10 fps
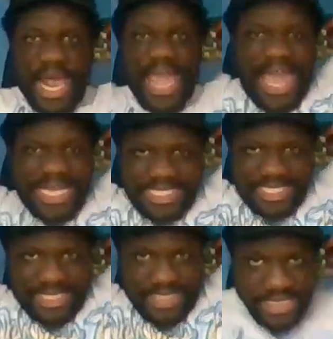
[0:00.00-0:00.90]

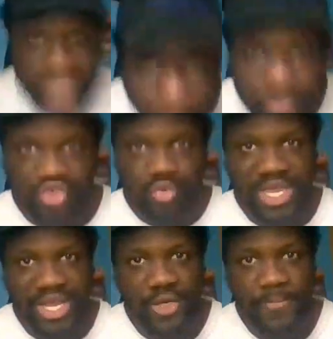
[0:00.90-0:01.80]
VSW
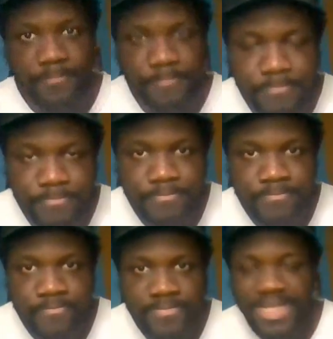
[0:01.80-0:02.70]
here.
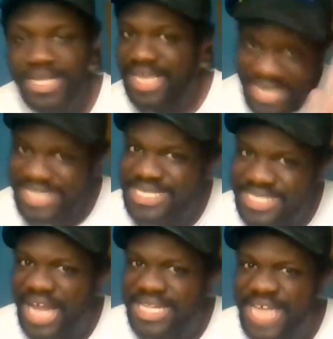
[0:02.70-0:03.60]
It's
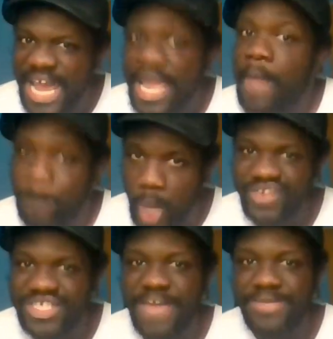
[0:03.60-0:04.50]
Sunday,
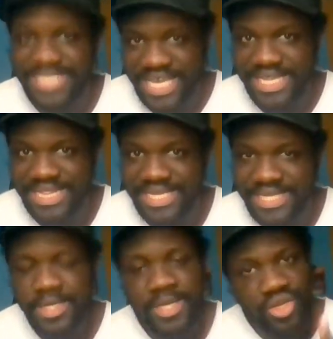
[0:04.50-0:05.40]
March 17th.
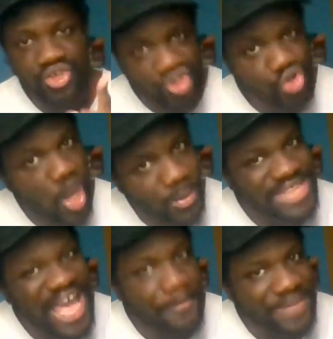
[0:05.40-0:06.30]
You know what
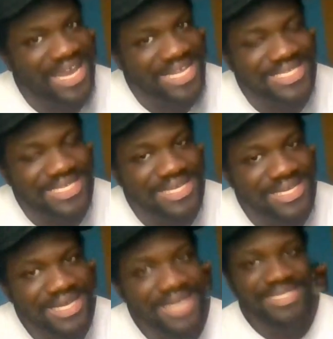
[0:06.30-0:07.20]
that means.
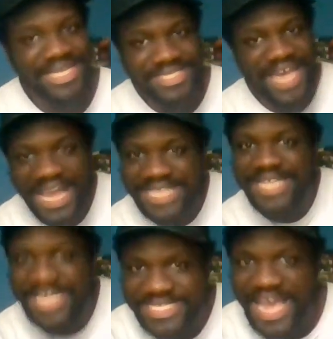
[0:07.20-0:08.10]
Today's
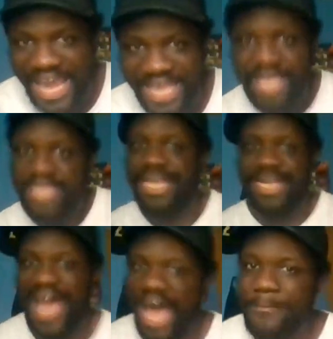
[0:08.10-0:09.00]
the day
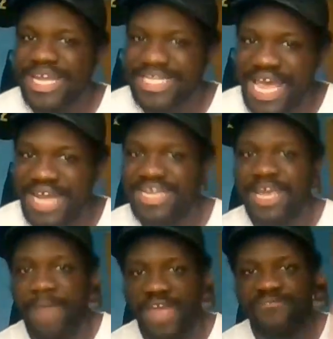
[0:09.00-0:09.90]
that I'll be
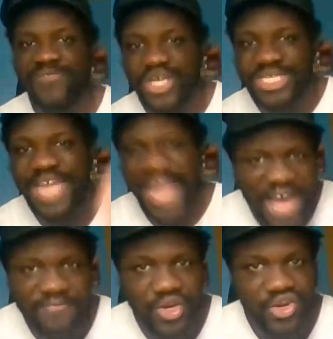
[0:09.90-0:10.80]
attending my first
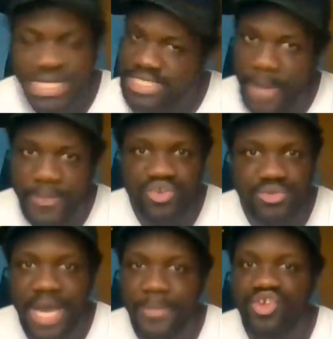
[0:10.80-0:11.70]
ever
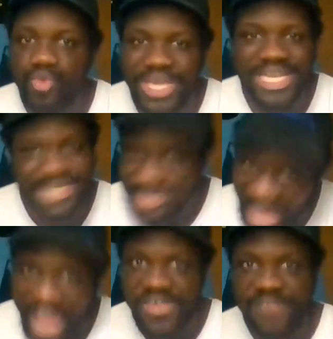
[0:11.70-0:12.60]
WWE
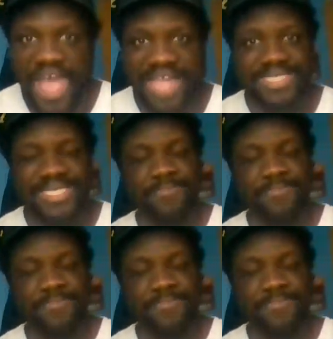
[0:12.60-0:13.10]
live event.